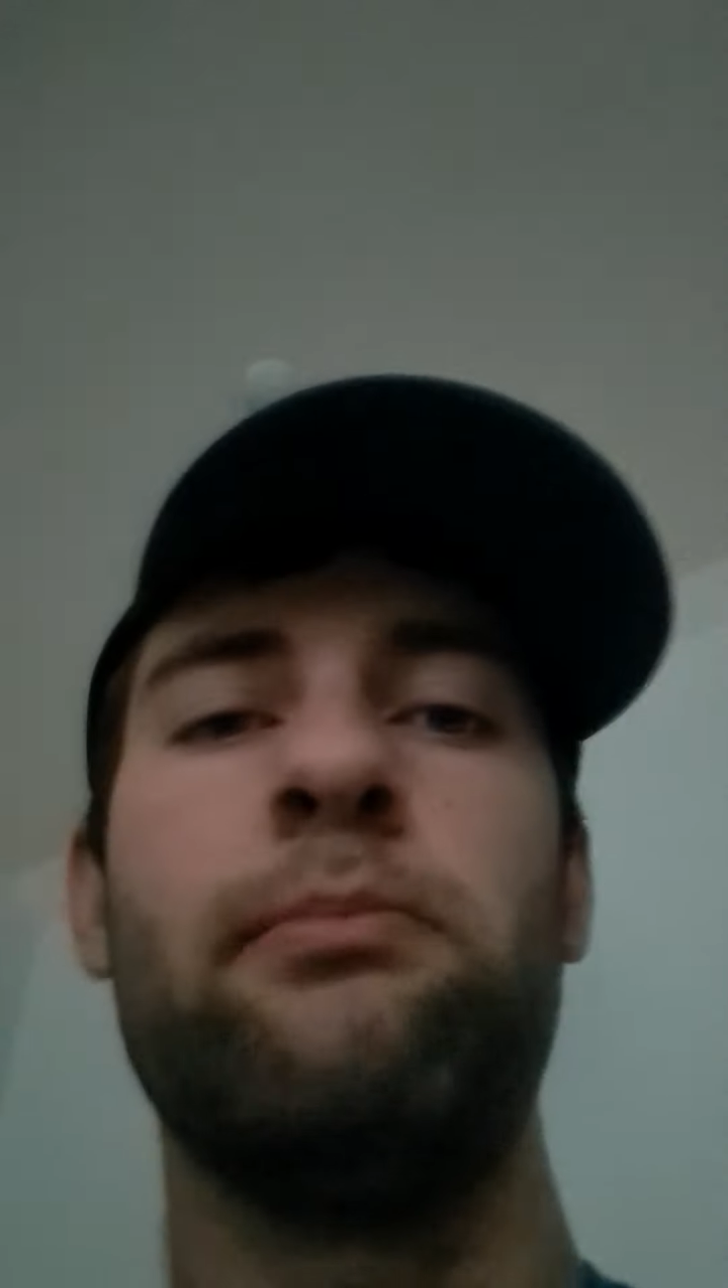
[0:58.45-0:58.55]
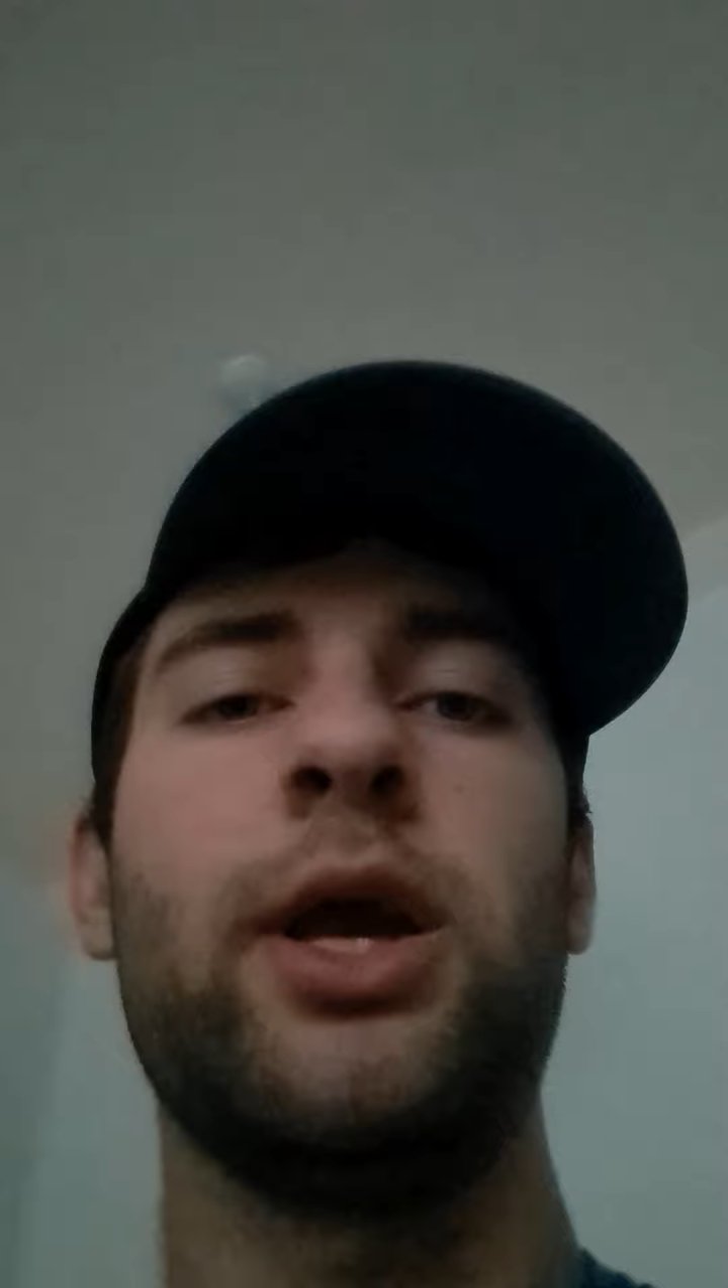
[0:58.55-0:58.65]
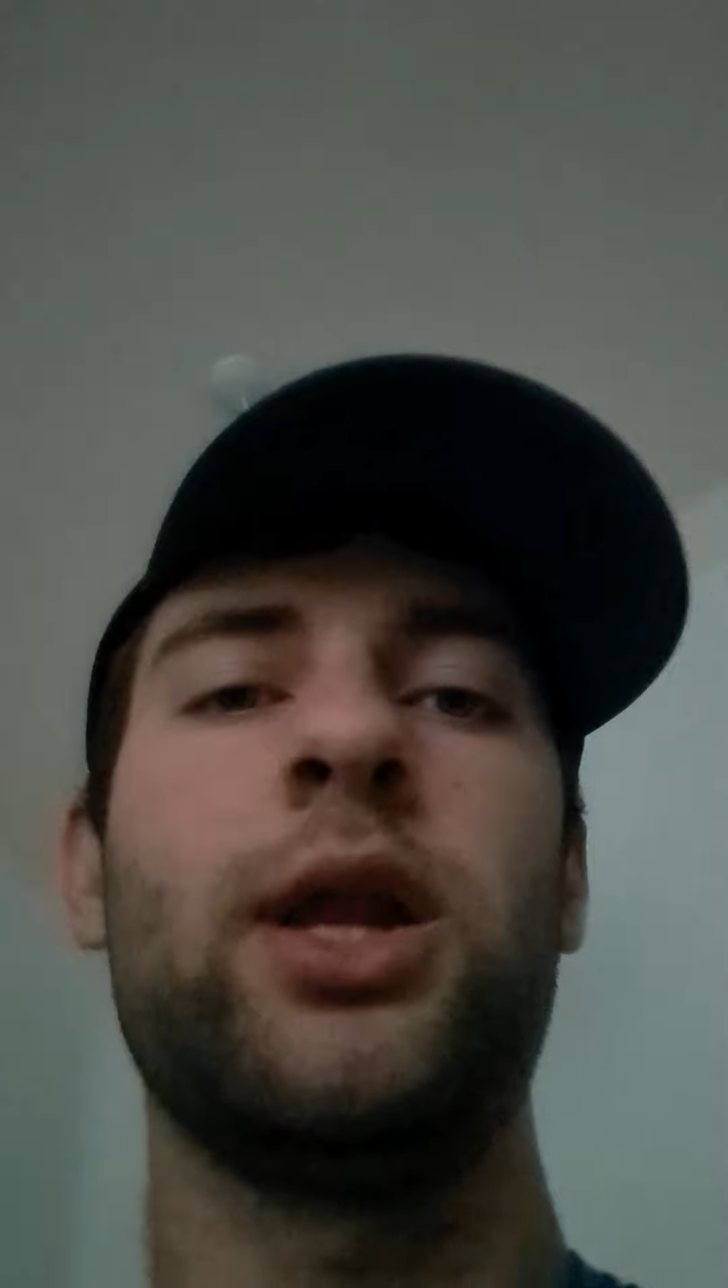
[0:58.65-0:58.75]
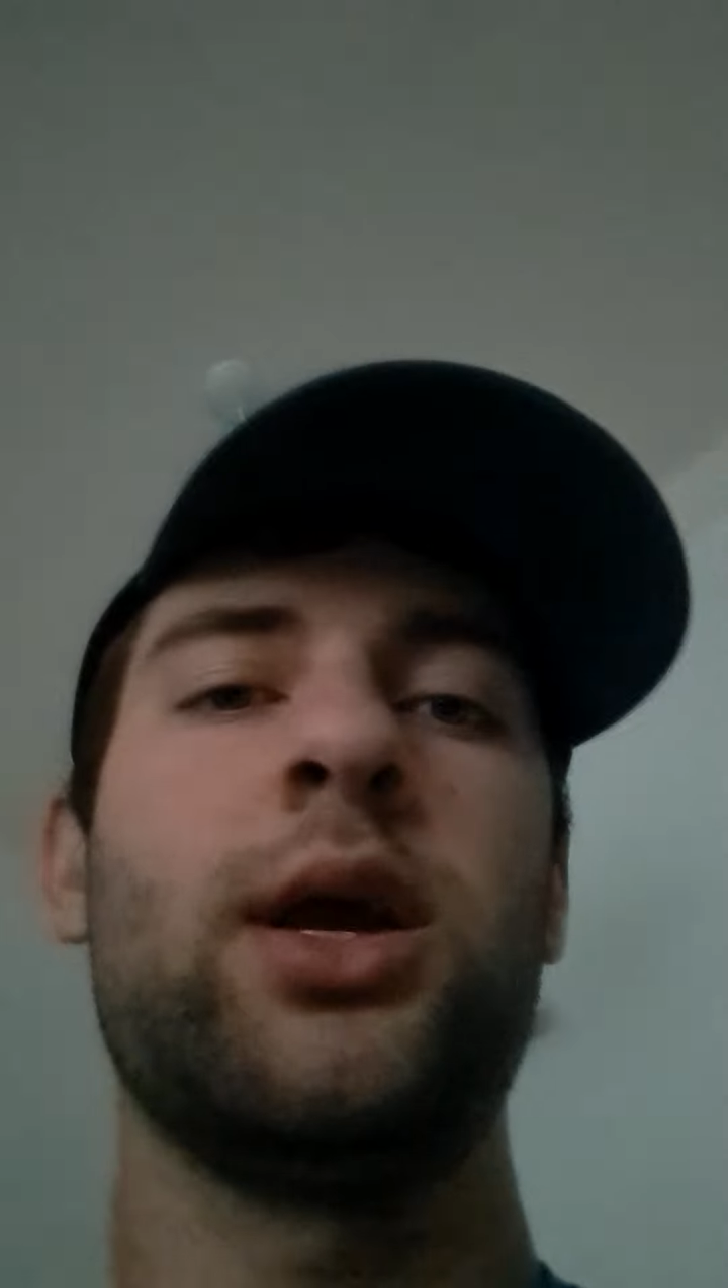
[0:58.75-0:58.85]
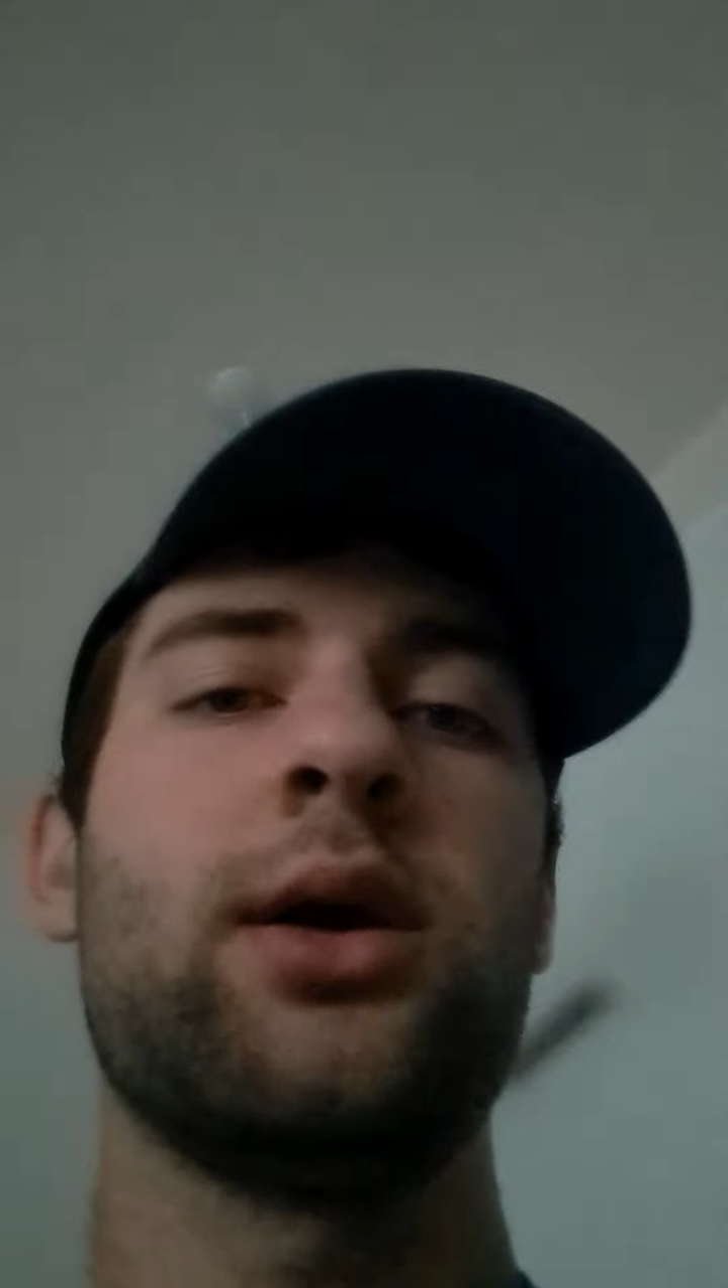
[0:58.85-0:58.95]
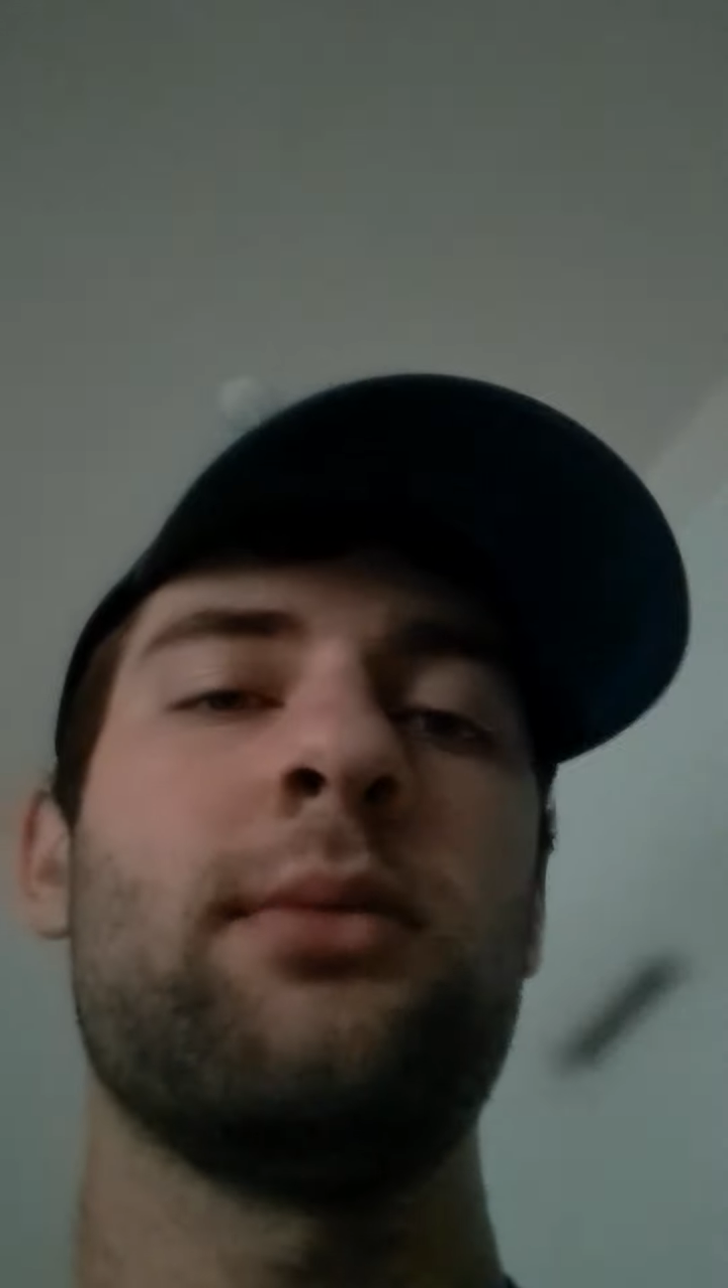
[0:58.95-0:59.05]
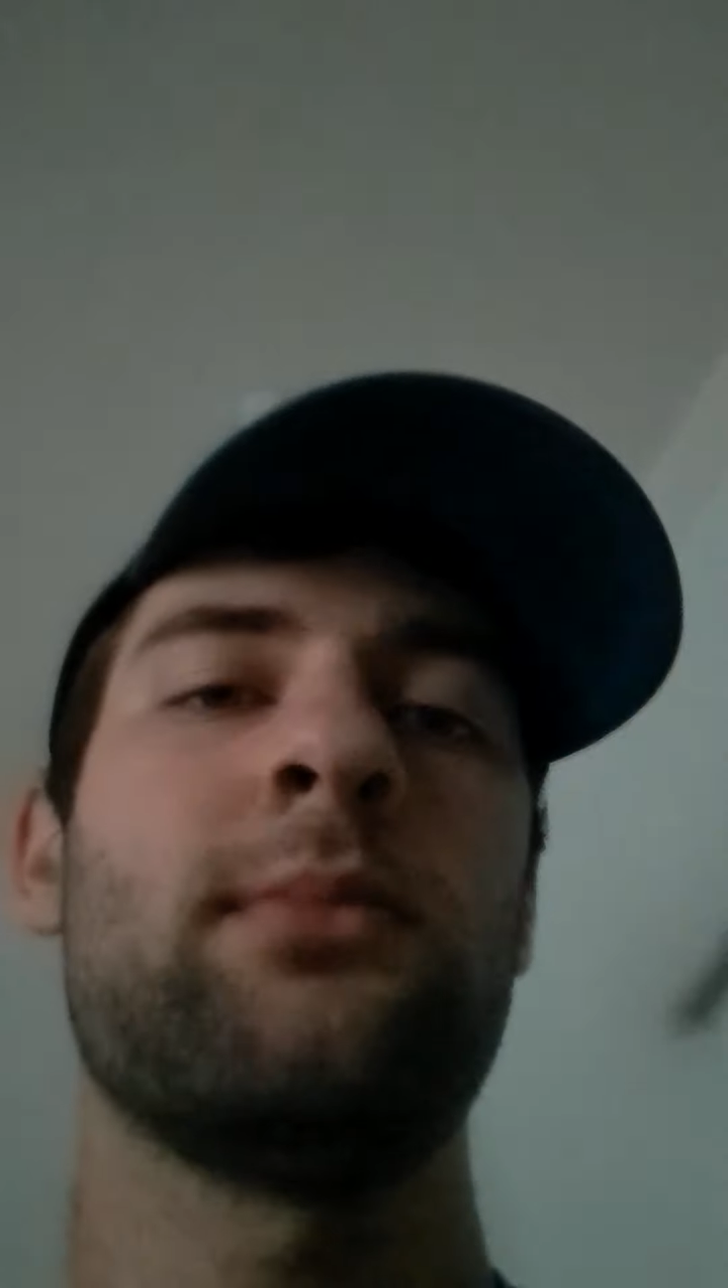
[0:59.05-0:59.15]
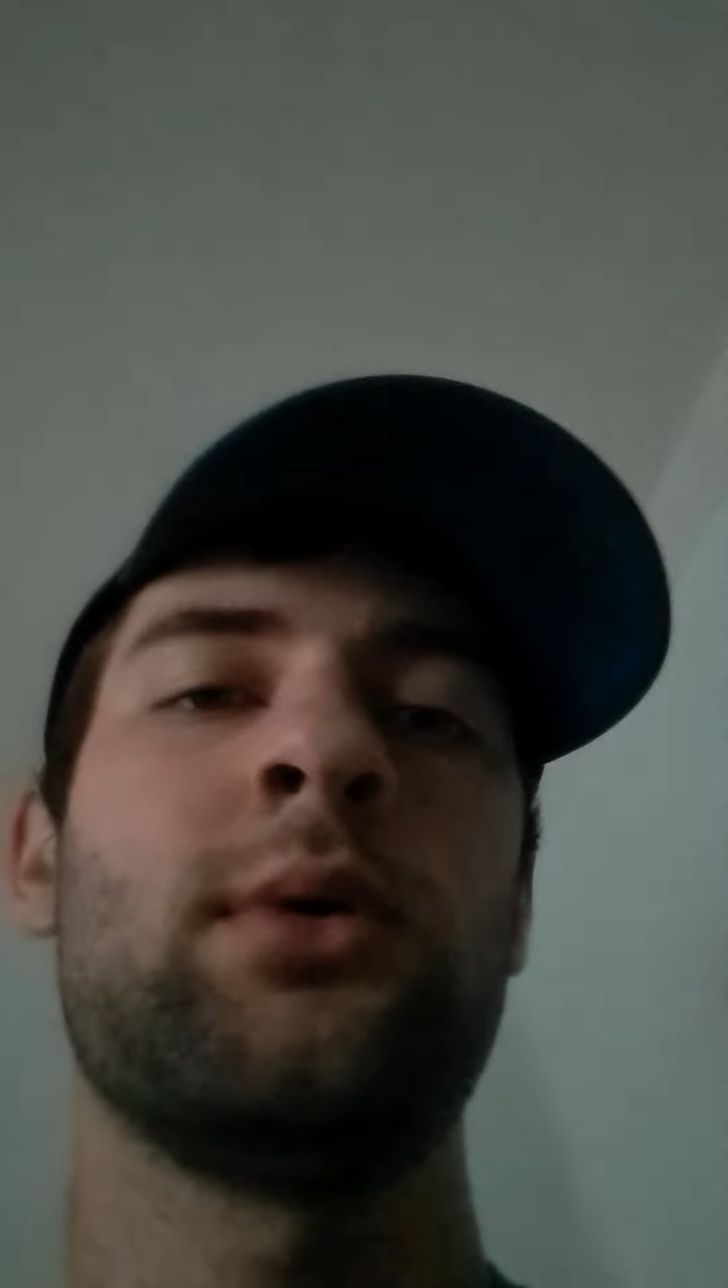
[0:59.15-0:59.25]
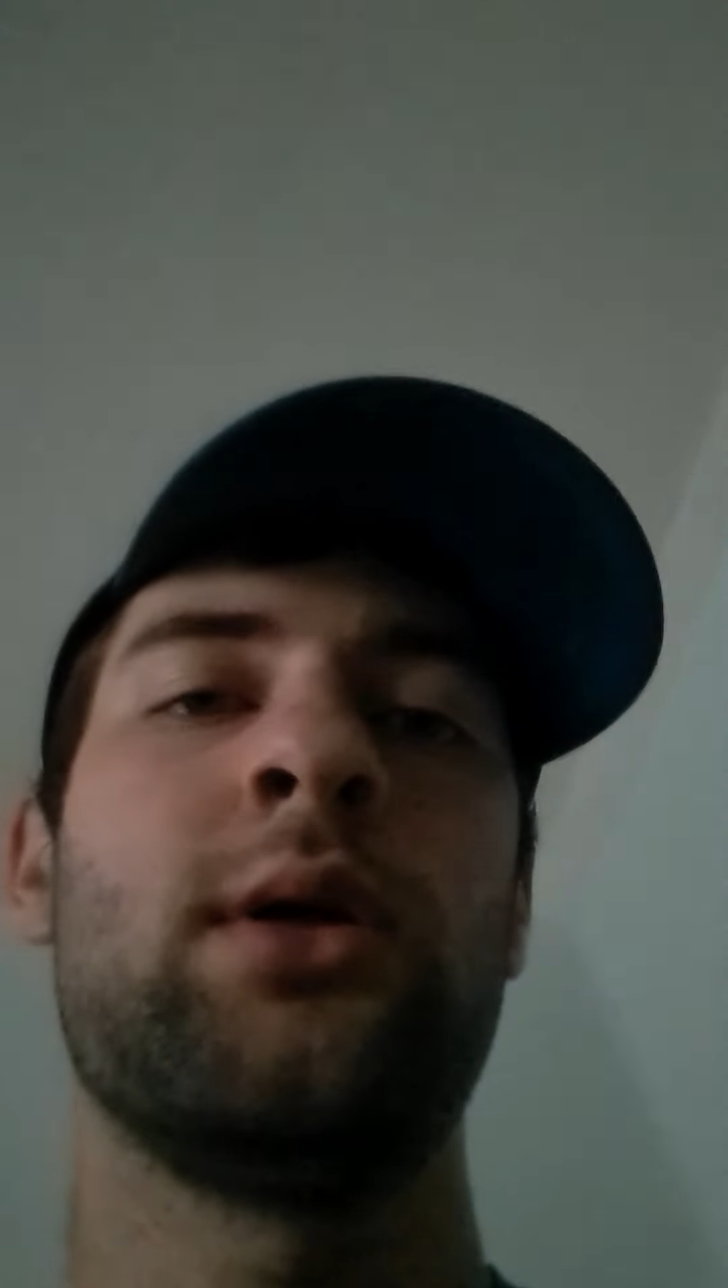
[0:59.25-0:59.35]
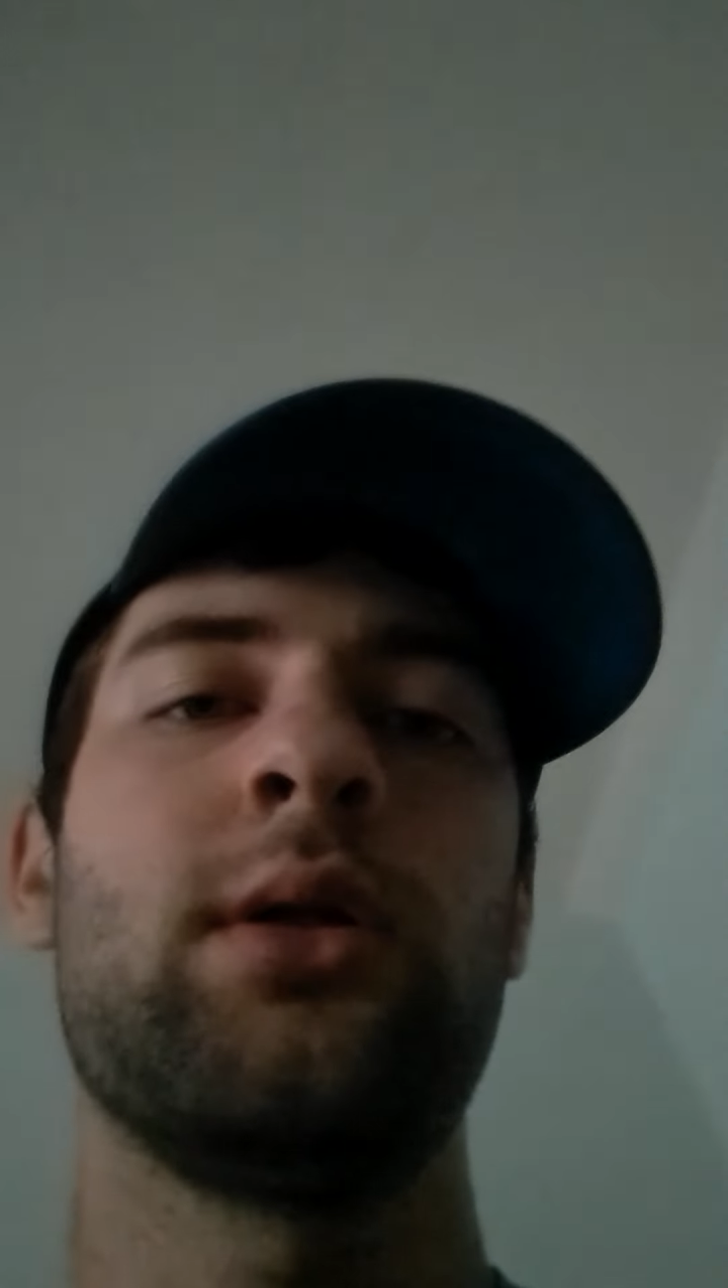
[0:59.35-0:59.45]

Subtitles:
medium,